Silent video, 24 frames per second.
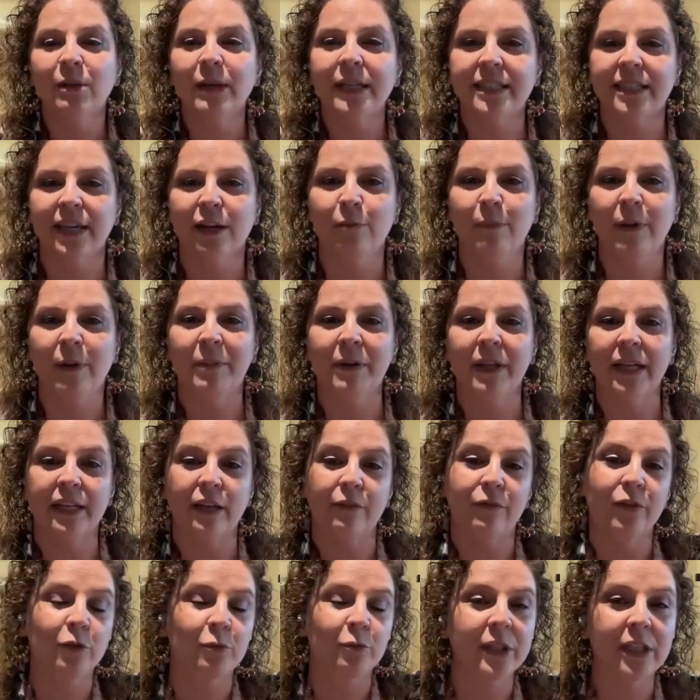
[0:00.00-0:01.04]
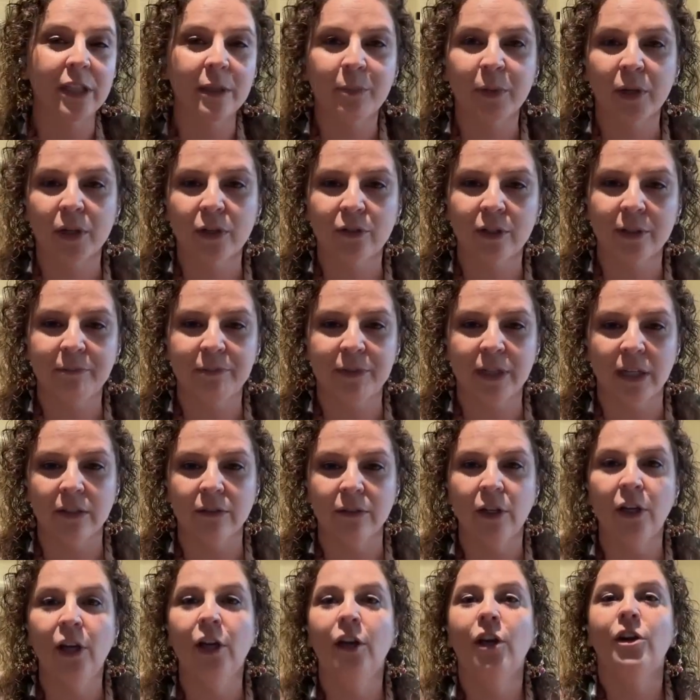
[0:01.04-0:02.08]
And so I tell people, like, if you're really pro
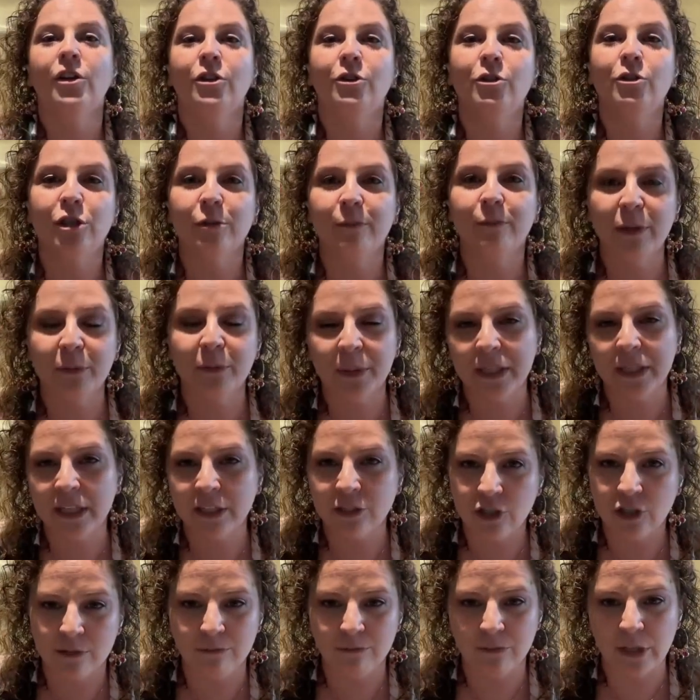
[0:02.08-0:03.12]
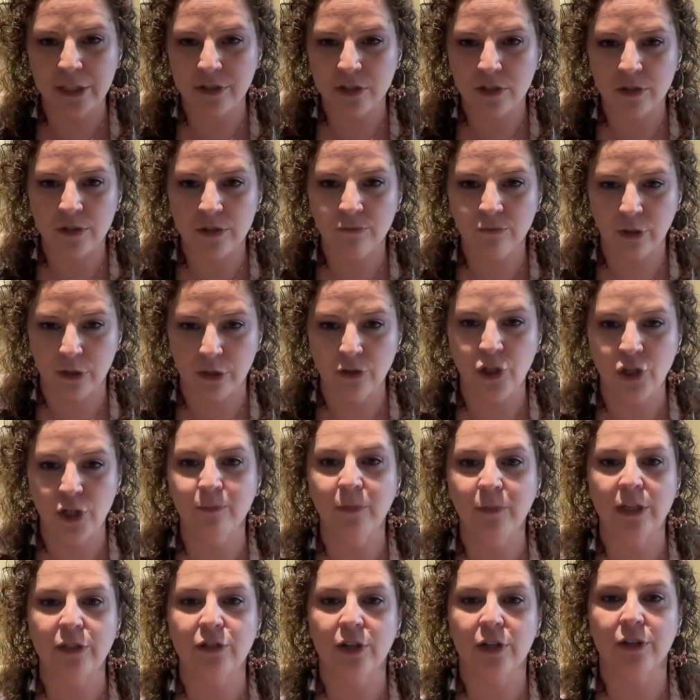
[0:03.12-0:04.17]
crypto, you should be reading Jim
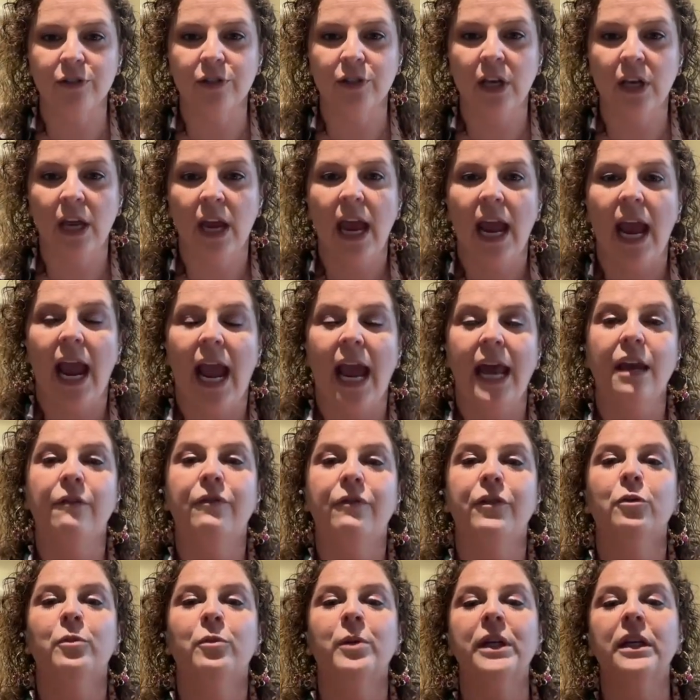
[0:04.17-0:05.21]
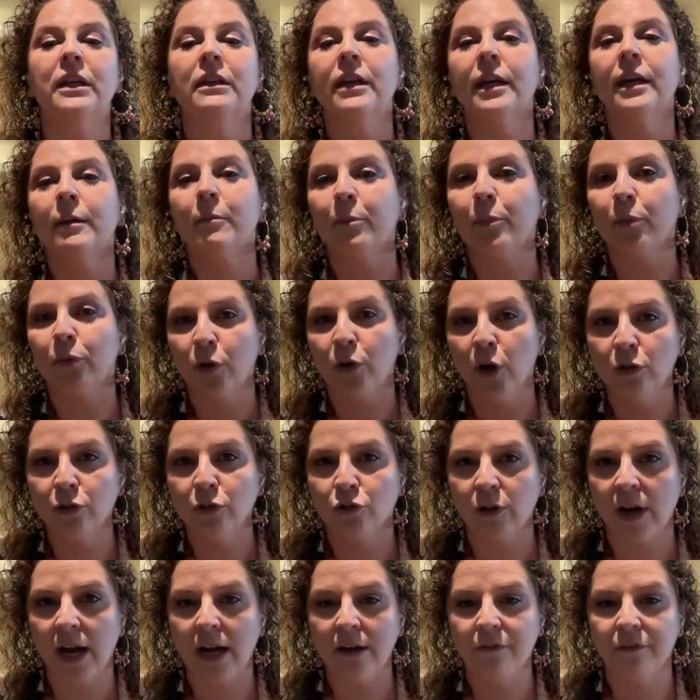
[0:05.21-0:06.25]
Richards. And if you're really like
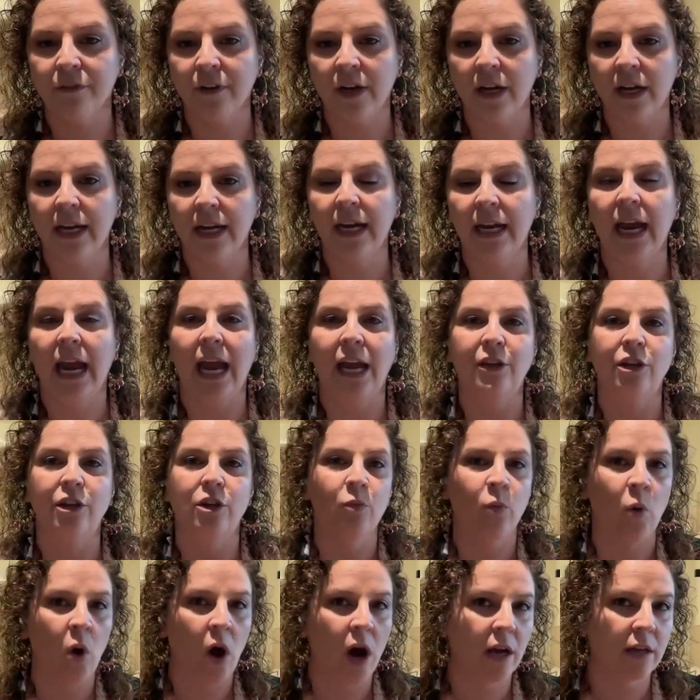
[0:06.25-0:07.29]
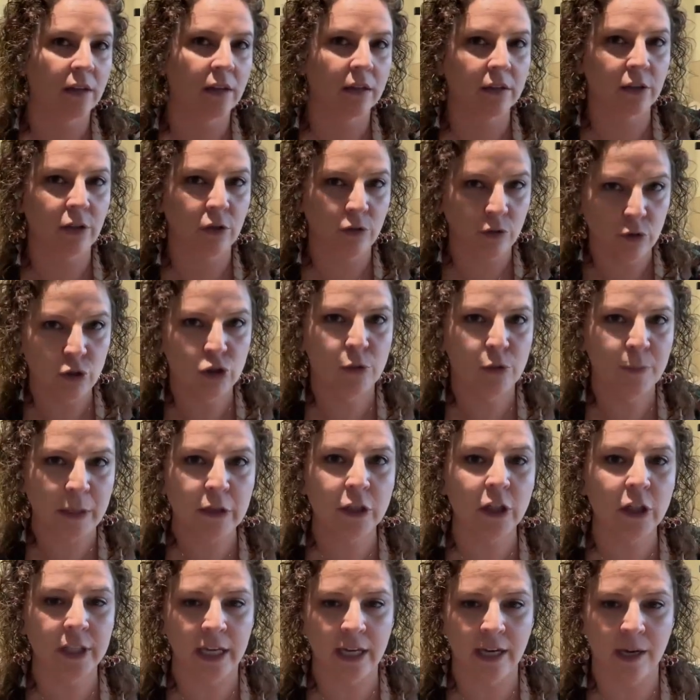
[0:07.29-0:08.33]
pro TradFi and you should
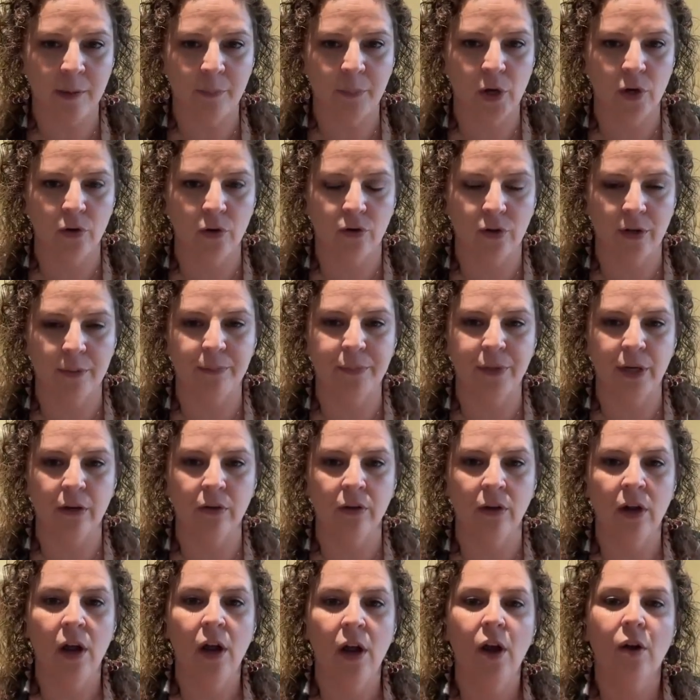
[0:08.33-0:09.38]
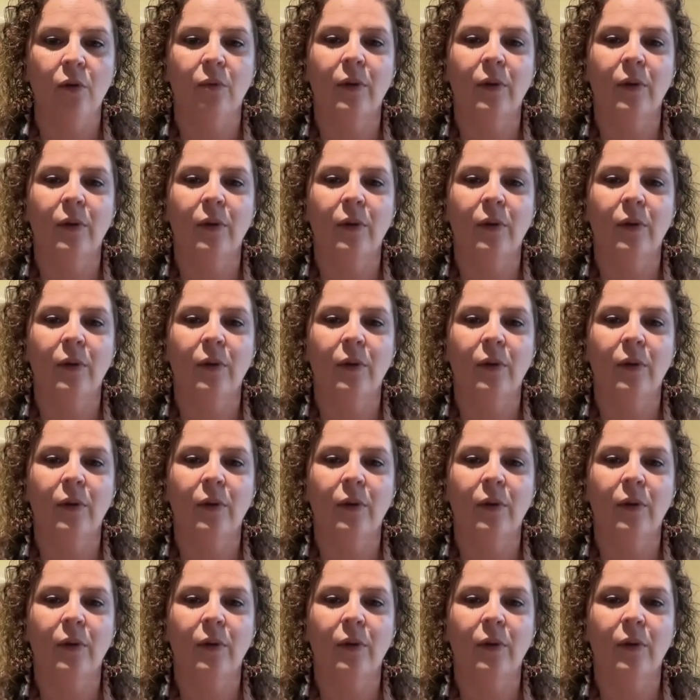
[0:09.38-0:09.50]
be looking at pro crypto,